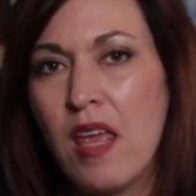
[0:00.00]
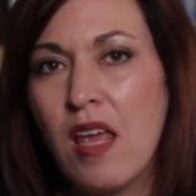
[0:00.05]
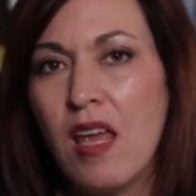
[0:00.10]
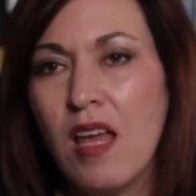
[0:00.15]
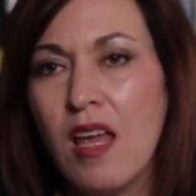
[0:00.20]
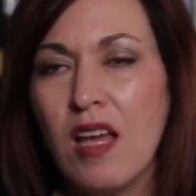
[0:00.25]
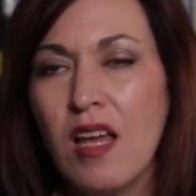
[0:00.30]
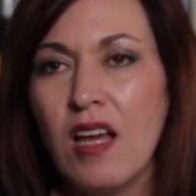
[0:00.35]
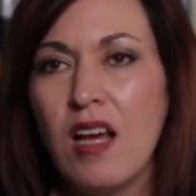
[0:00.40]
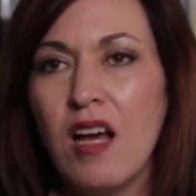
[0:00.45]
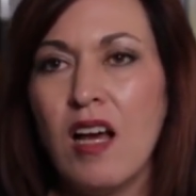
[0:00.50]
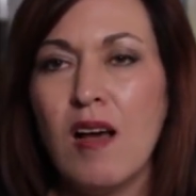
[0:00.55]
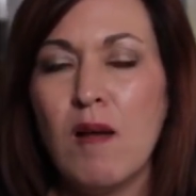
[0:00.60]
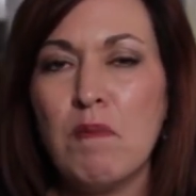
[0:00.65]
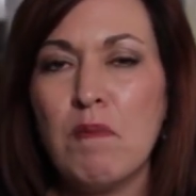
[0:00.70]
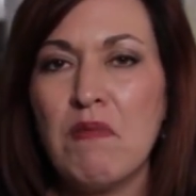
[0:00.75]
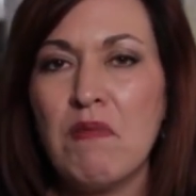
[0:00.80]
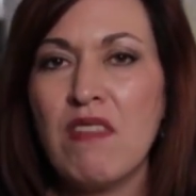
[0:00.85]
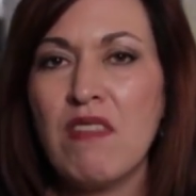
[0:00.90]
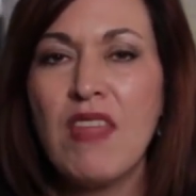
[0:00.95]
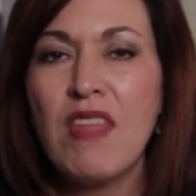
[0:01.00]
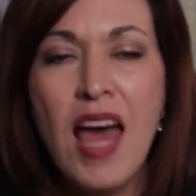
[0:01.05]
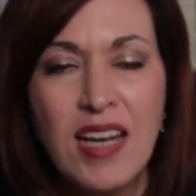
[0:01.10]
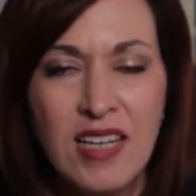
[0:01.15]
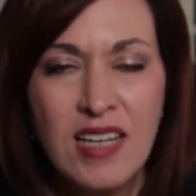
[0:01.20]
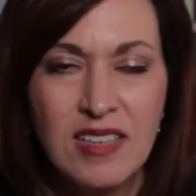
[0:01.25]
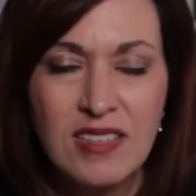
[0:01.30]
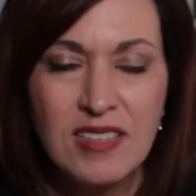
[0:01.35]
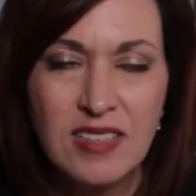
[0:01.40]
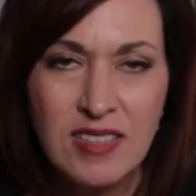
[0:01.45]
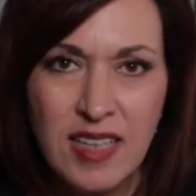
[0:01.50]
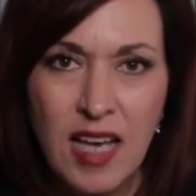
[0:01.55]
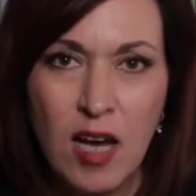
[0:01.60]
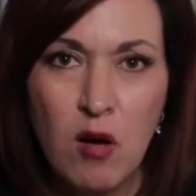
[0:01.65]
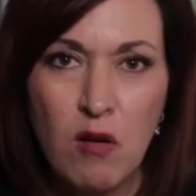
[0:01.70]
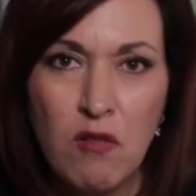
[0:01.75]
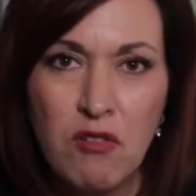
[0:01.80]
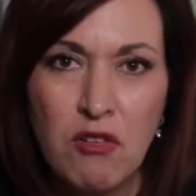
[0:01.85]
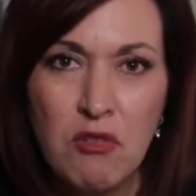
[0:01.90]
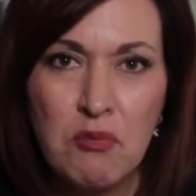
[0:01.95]
um, that in
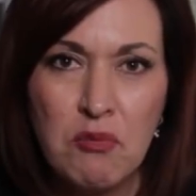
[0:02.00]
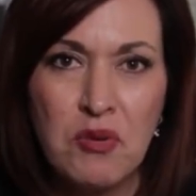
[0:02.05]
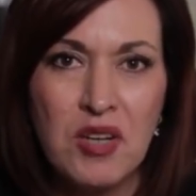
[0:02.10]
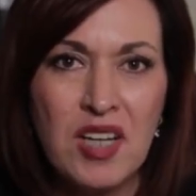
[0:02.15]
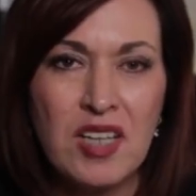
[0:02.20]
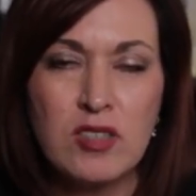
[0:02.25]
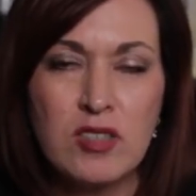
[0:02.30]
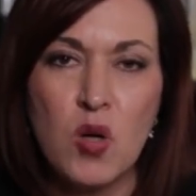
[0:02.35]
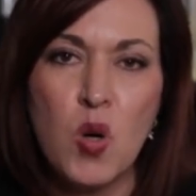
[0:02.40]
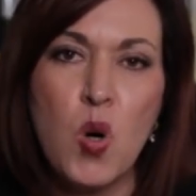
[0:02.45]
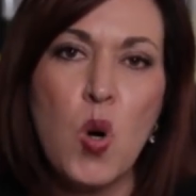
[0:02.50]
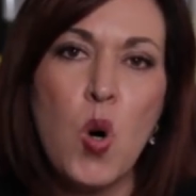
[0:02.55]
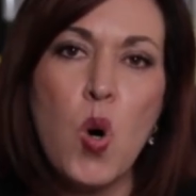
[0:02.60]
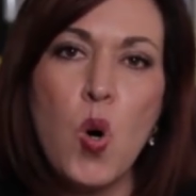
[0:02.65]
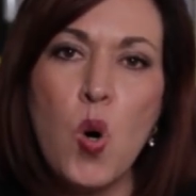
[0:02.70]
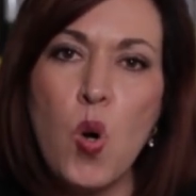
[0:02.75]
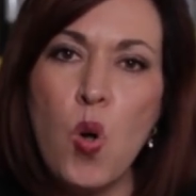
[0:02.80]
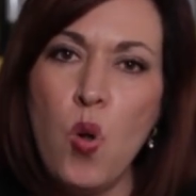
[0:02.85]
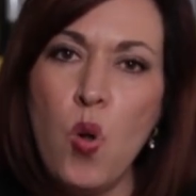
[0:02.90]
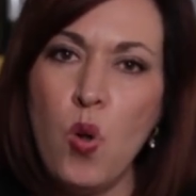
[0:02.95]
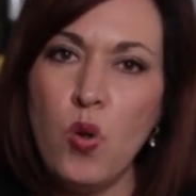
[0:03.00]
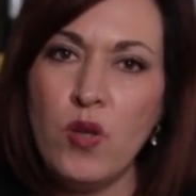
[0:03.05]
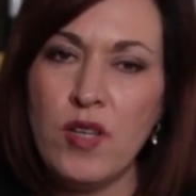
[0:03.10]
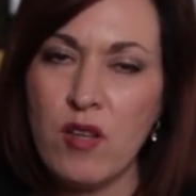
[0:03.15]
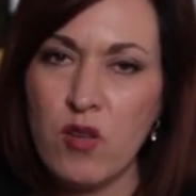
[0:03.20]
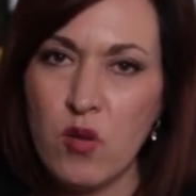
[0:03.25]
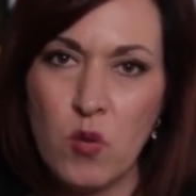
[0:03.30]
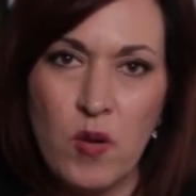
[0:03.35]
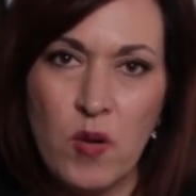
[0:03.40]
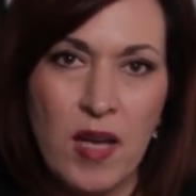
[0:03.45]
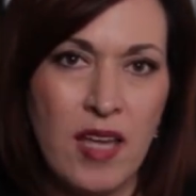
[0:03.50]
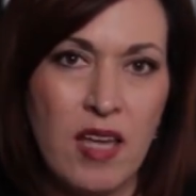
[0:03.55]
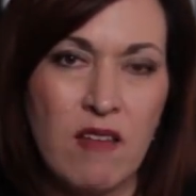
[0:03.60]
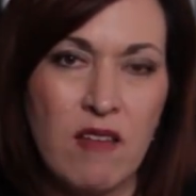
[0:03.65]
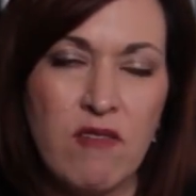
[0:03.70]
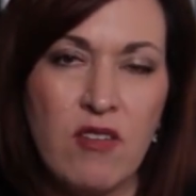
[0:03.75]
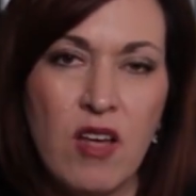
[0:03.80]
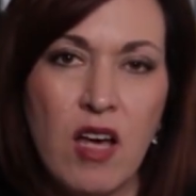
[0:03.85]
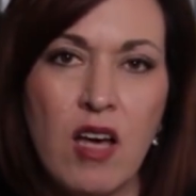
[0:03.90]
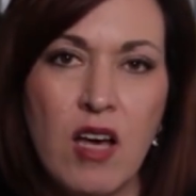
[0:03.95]
itself brings a whole nother wave
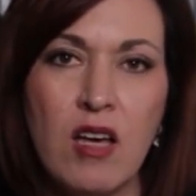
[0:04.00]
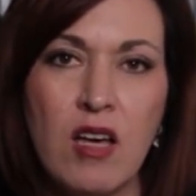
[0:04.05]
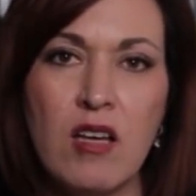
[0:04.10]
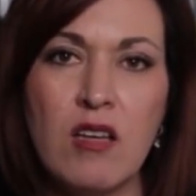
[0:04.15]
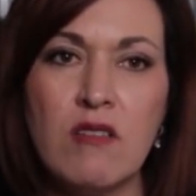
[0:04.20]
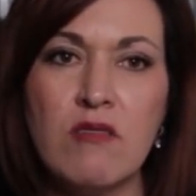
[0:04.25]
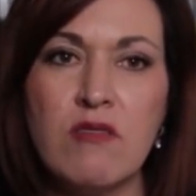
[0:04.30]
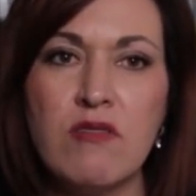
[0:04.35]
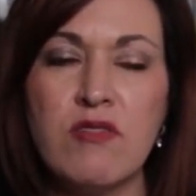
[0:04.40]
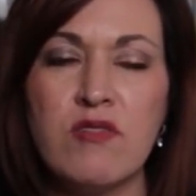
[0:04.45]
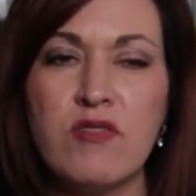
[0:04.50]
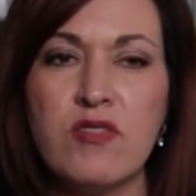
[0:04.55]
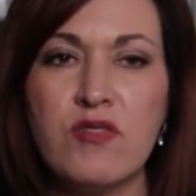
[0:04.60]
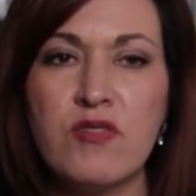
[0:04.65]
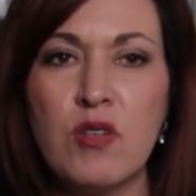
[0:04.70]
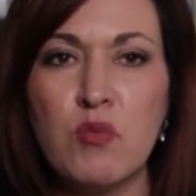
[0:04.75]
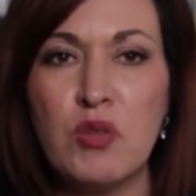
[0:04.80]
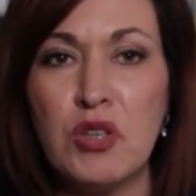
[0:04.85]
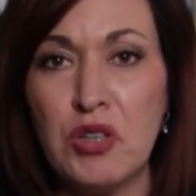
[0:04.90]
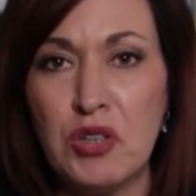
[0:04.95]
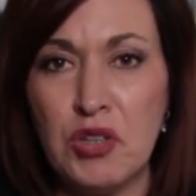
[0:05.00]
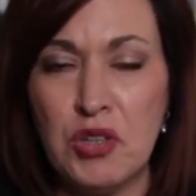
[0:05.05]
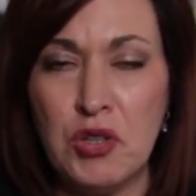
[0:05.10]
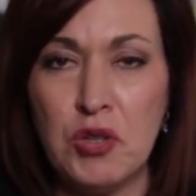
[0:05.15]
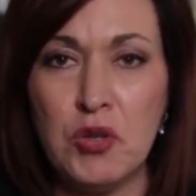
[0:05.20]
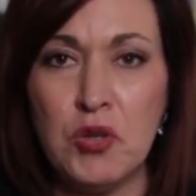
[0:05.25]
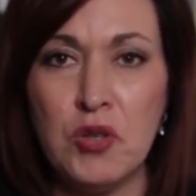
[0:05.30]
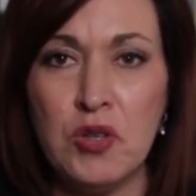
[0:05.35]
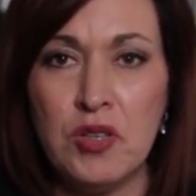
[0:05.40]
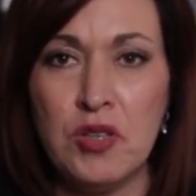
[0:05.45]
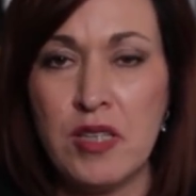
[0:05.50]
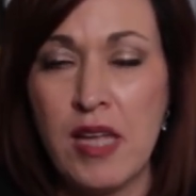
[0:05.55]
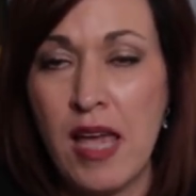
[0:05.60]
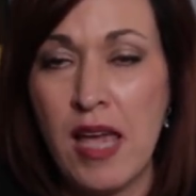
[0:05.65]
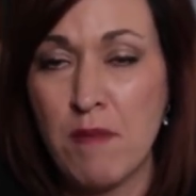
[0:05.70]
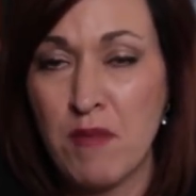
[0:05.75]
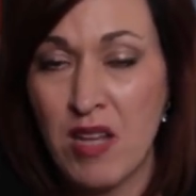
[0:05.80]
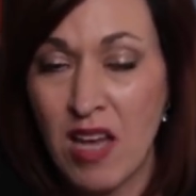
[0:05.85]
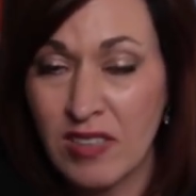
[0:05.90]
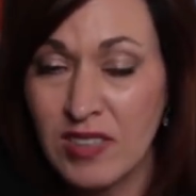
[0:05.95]
of ridicule and
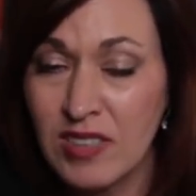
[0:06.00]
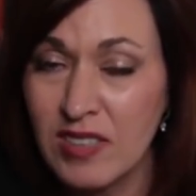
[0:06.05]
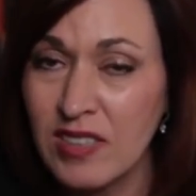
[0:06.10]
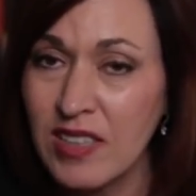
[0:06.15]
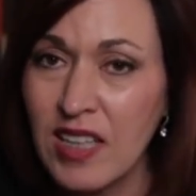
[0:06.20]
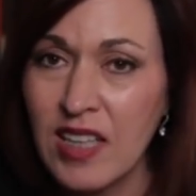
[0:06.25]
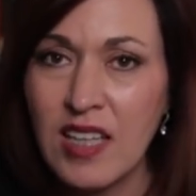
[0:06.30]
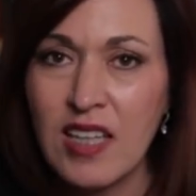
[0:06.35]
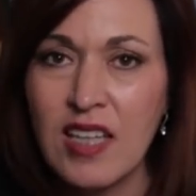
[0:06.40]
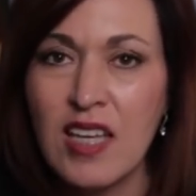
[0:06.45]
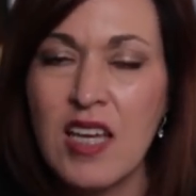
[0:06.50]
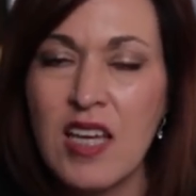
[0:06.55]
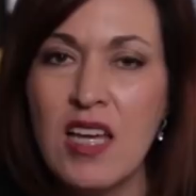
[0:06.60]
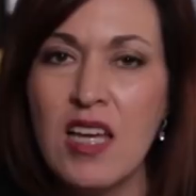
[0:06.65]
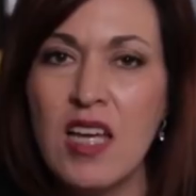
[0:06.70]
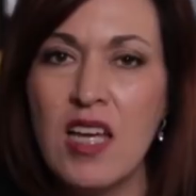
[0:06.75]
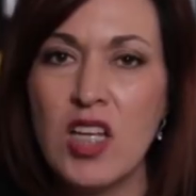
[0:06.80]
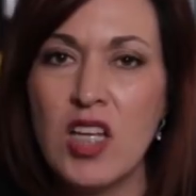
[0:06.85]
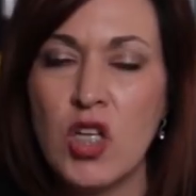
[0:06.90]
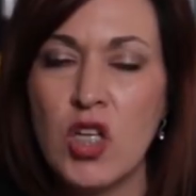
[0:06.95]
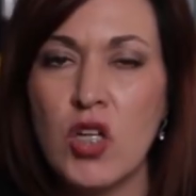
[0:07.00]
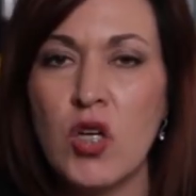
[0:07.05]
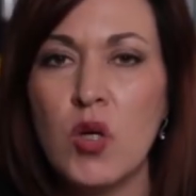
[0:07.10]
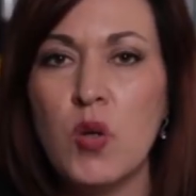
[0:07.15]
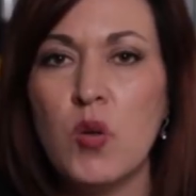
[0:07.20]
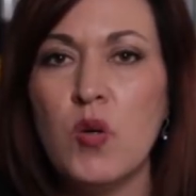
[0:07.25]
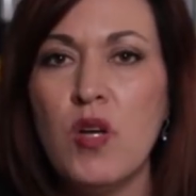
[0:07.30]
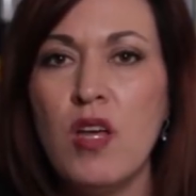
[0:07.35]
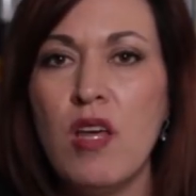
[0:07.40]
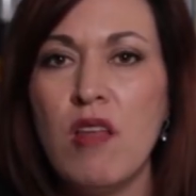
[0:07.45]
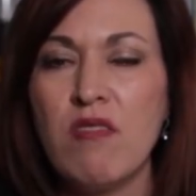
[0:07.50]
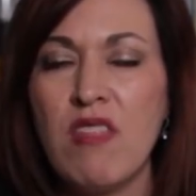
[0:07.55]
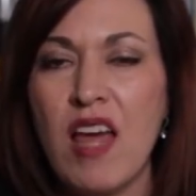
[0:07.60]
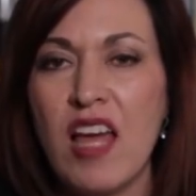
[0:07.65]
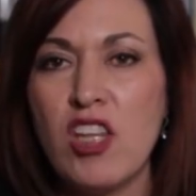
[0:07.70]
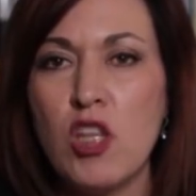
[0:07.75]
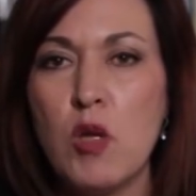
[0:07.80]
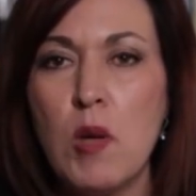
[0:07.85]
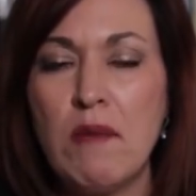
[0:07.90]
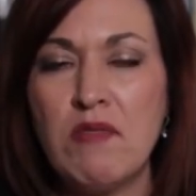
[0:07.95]
animosity you know, that
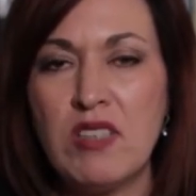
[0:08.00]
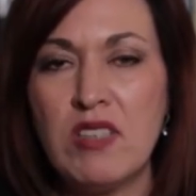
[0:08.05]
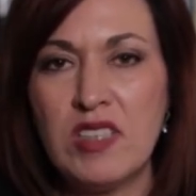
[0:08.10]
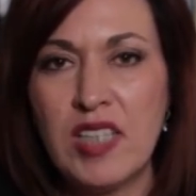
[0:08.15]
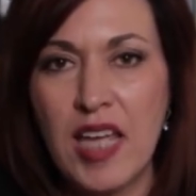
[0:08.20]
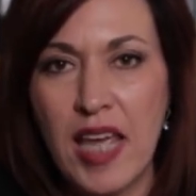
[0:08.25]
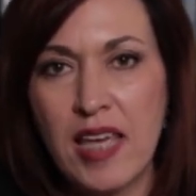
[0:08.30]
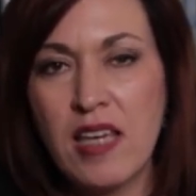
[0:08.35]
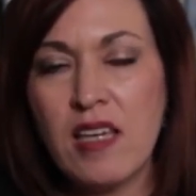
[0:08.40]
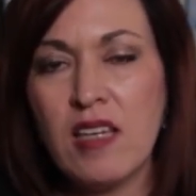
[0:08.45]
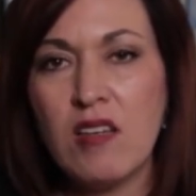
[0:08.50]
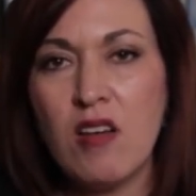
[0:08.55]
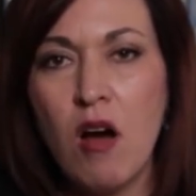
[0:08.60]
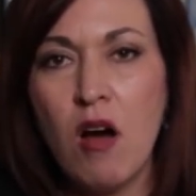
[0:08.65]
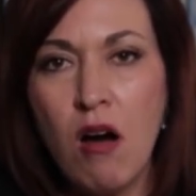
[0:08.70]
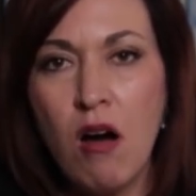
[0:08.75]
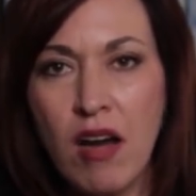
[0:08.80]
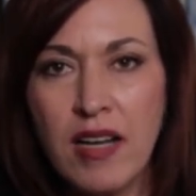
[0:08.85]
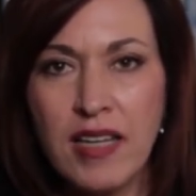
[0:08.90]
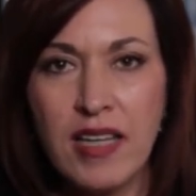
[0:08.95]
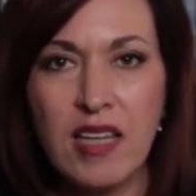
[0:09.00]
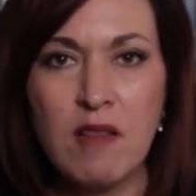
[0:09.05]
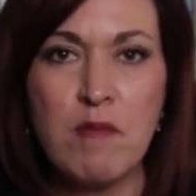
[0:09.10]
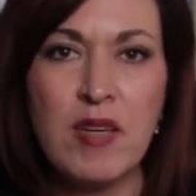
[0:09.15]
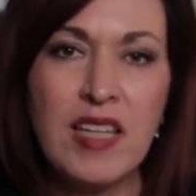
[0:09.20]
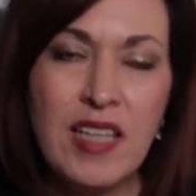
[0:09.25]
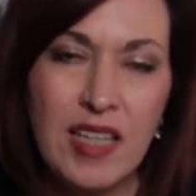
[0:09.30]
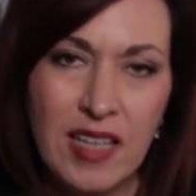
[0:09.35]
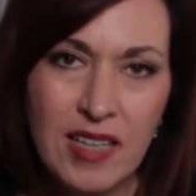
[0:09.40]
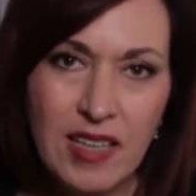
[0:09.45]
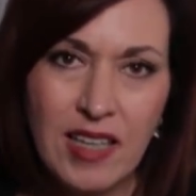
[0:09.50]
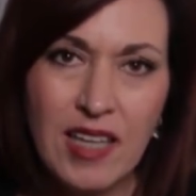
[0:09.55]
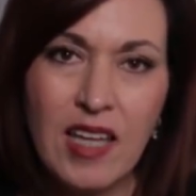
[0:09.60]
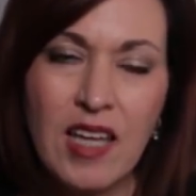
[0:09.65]
you have to take on immediately.